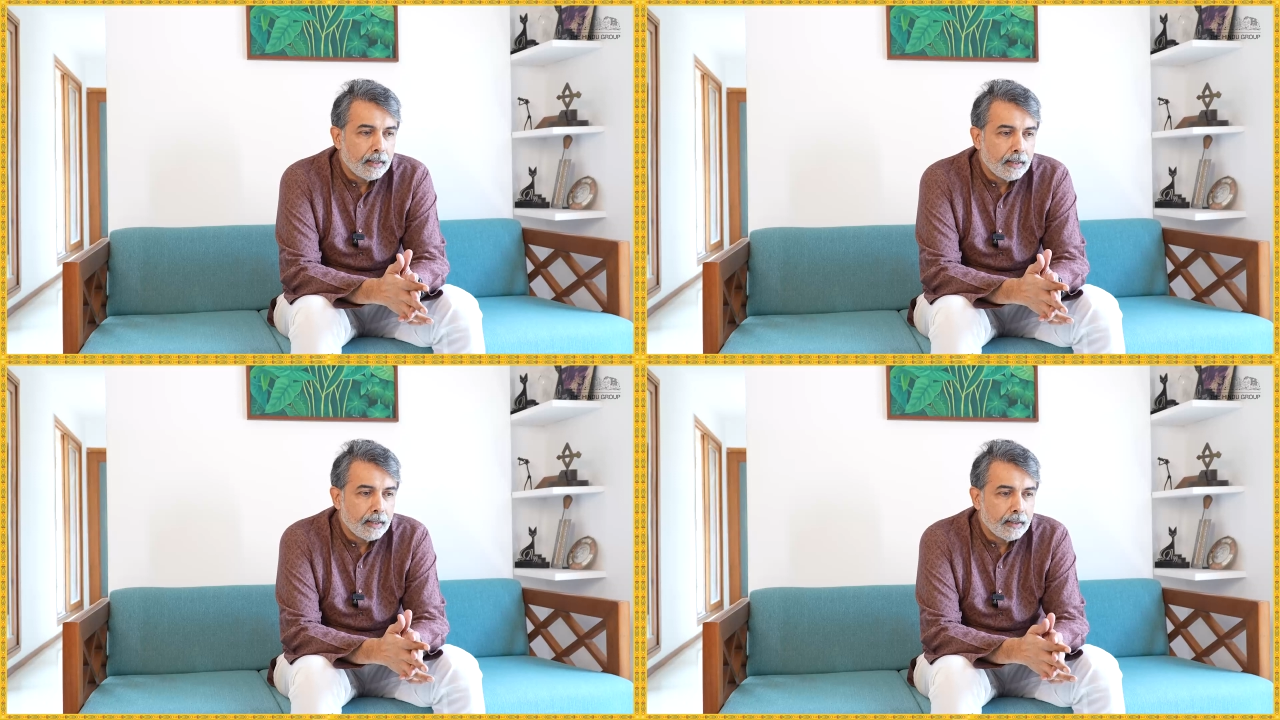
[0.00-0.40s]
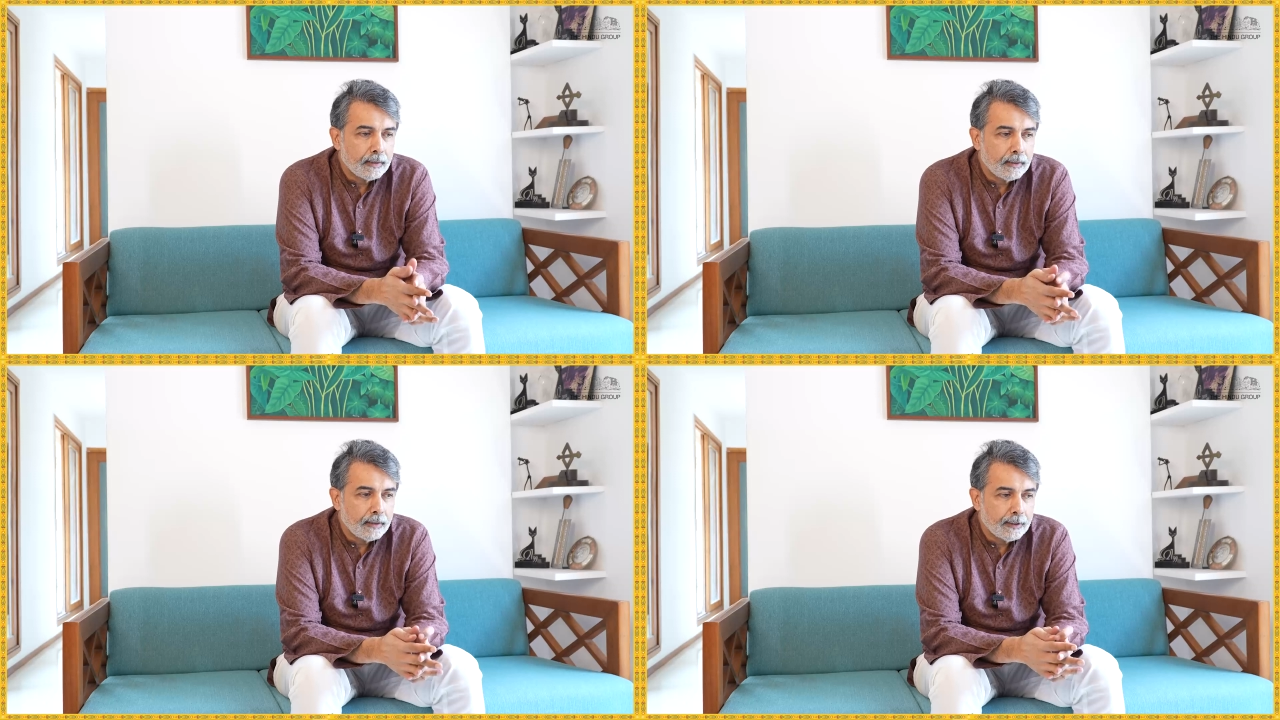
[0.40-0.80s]

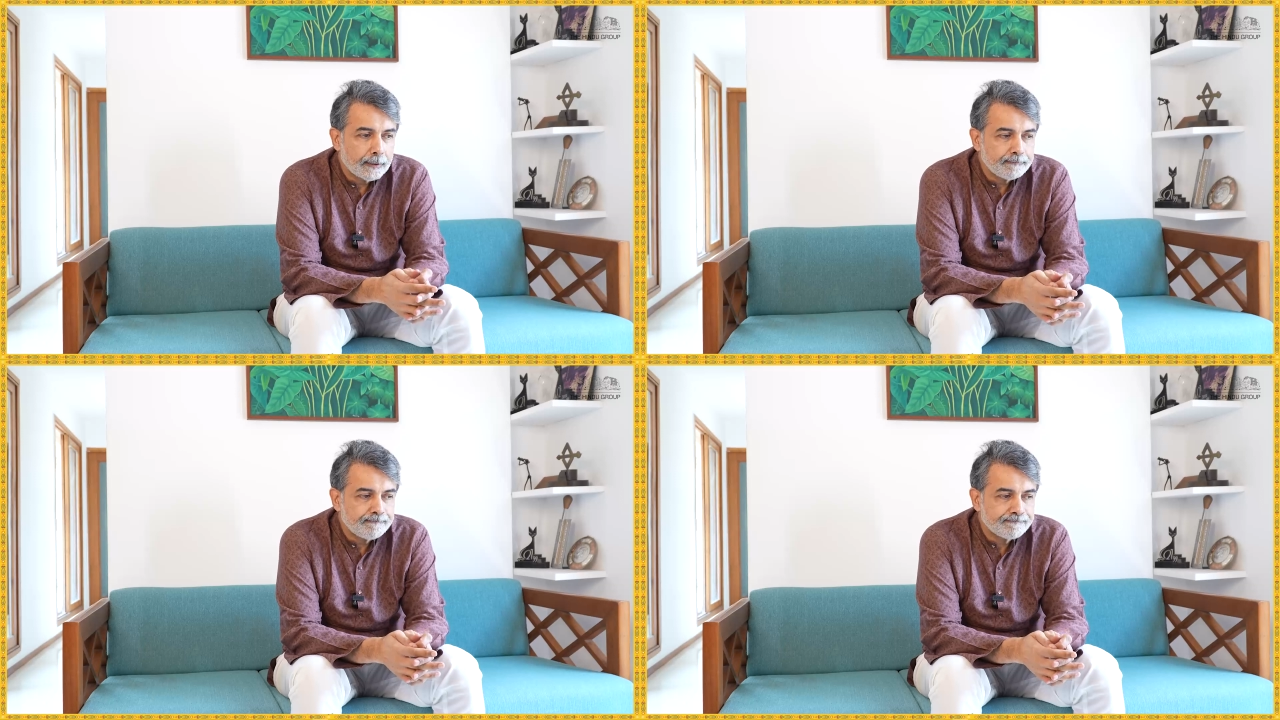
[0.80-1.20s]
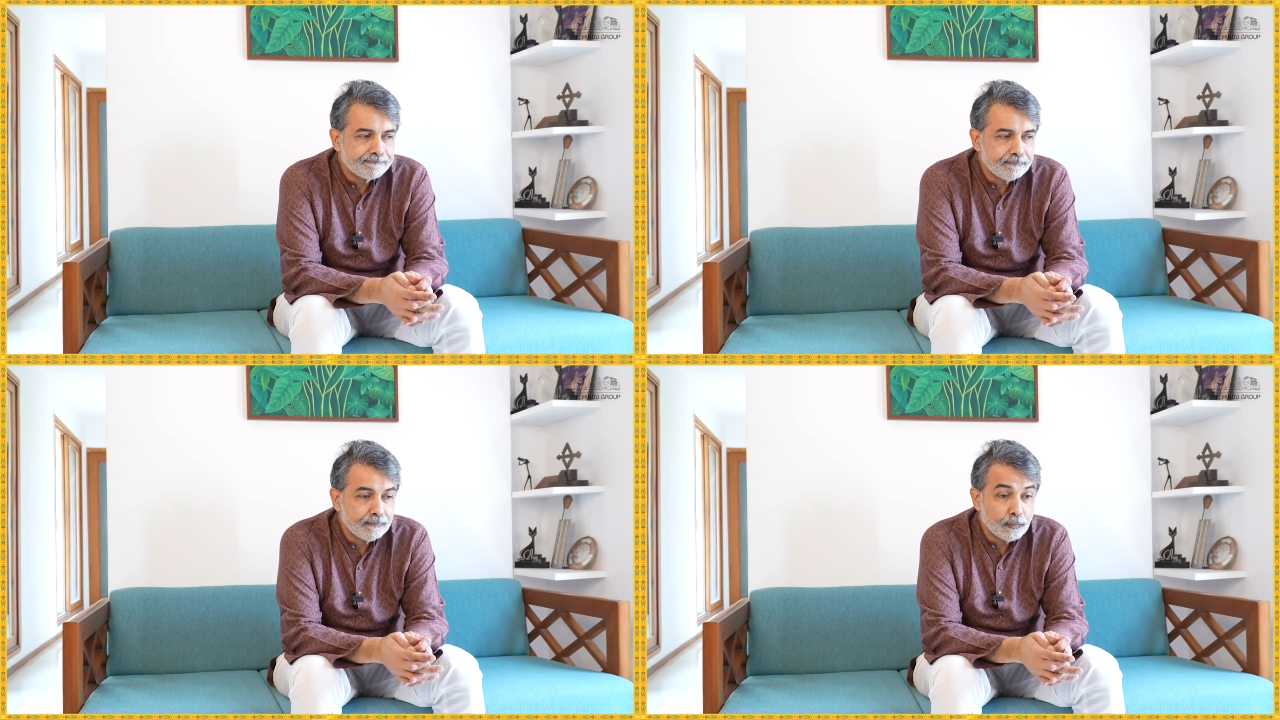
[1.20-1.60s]
And
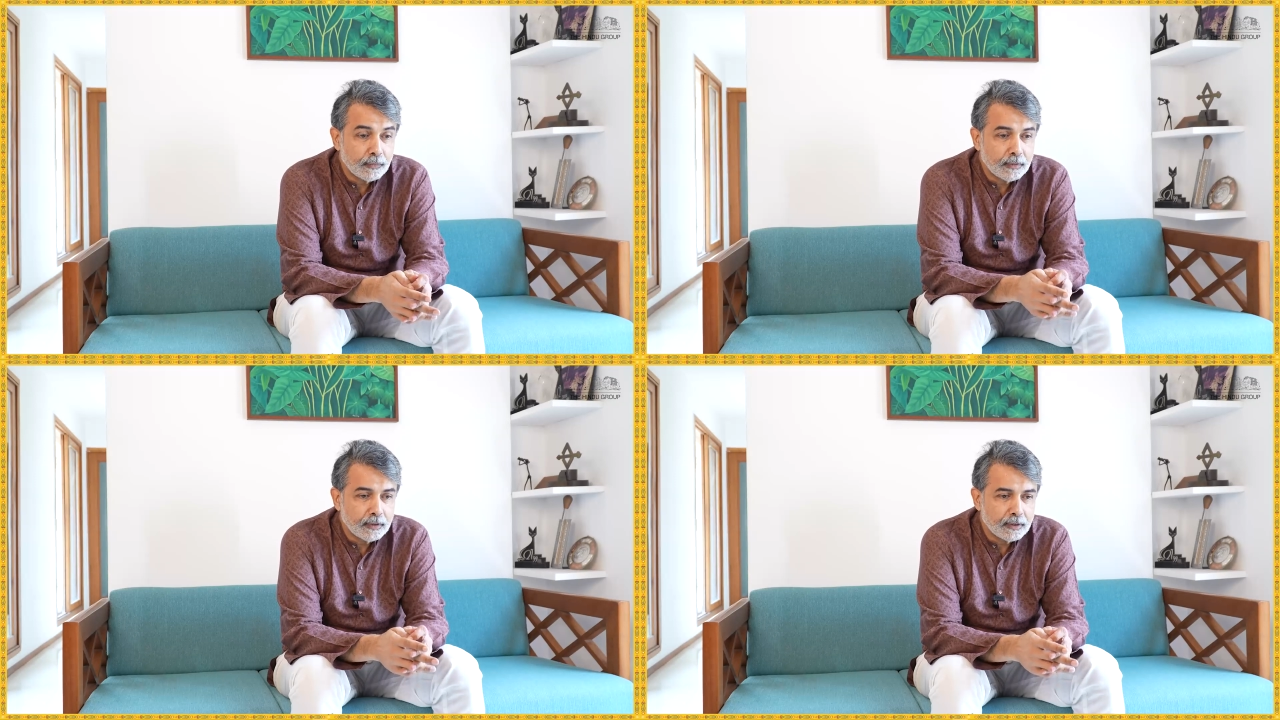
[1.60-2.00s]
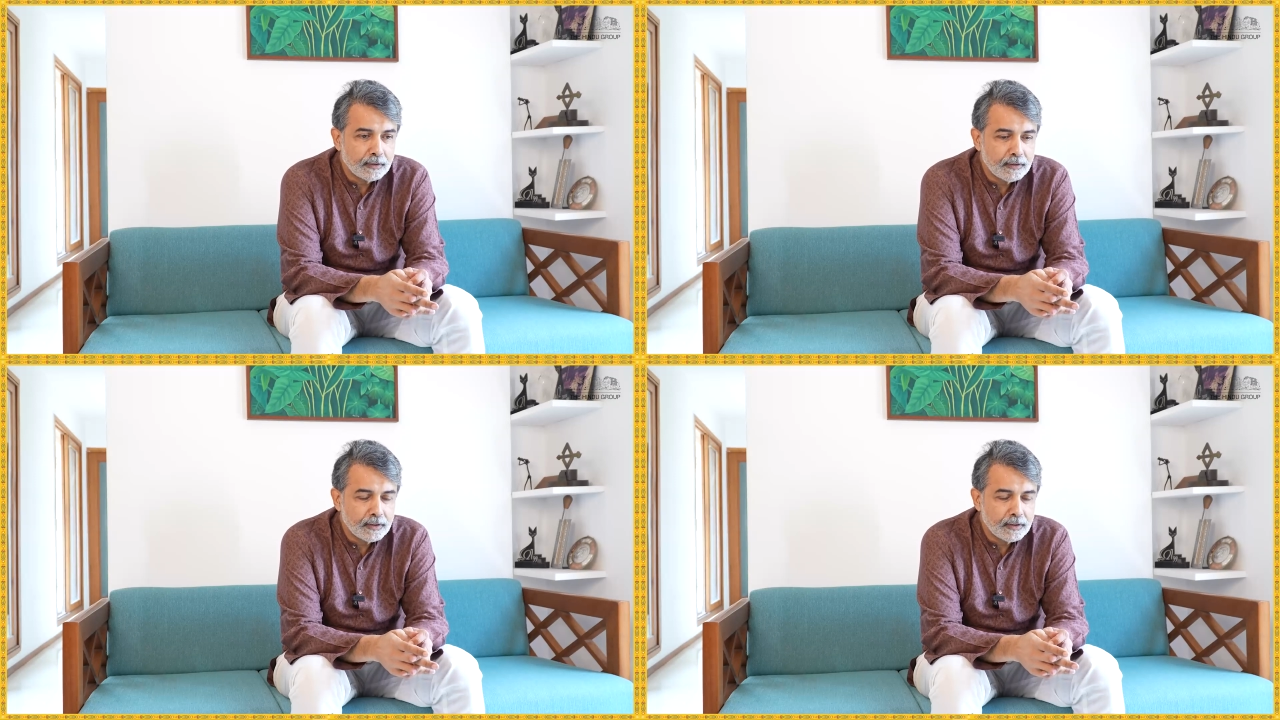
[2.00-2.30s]
the